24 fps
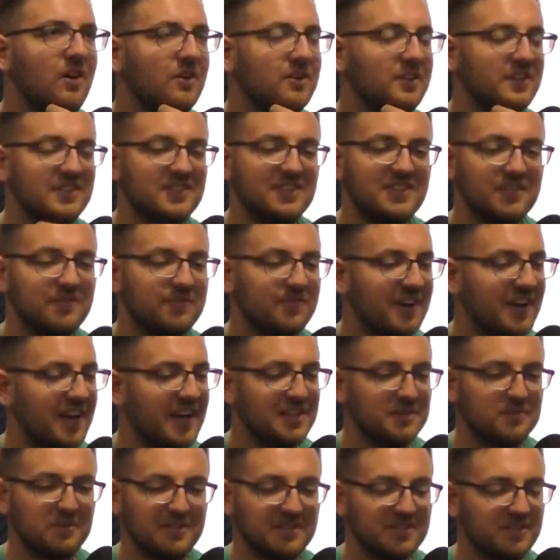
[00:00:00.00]
All these different
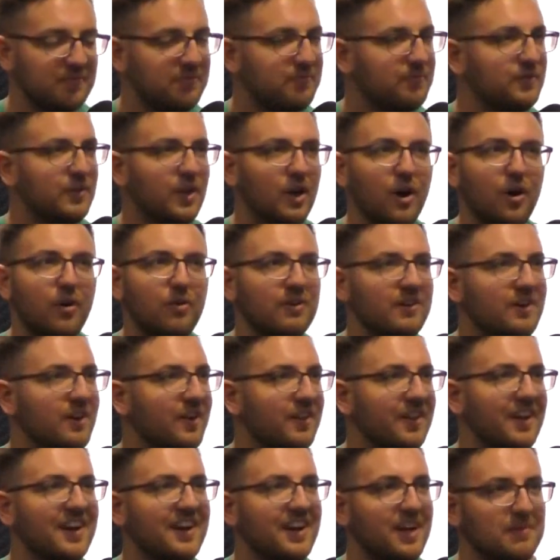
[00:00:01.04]
aspects of flow and all
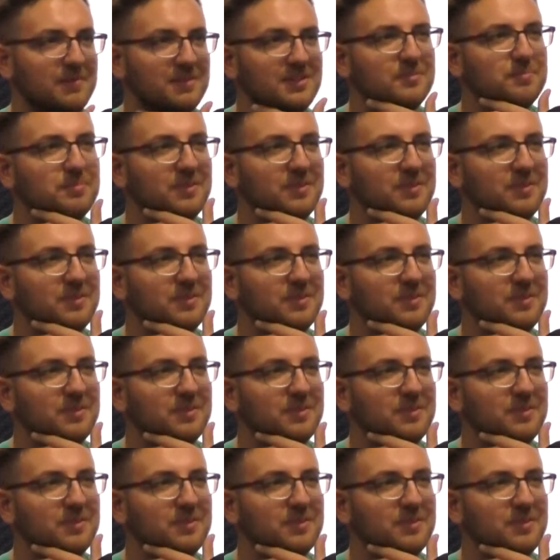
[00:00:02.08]
that come into